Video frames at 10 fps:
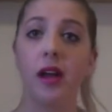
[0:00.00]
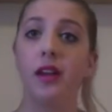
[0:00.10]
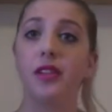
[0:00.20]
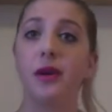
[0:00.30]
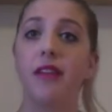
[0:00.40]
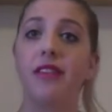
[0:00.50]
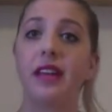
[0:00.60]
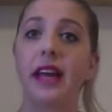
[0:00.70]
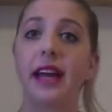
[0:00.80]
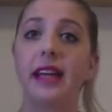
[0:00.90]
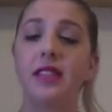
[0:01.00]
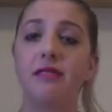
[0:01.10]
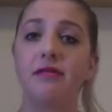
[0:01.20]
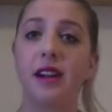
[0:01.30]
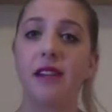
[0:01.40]
So I feel like it's
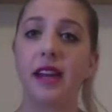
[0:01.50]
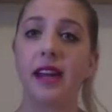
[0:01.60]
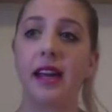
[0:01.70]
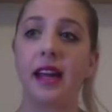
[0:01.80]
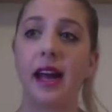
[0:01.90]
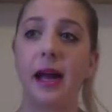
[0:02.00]
a very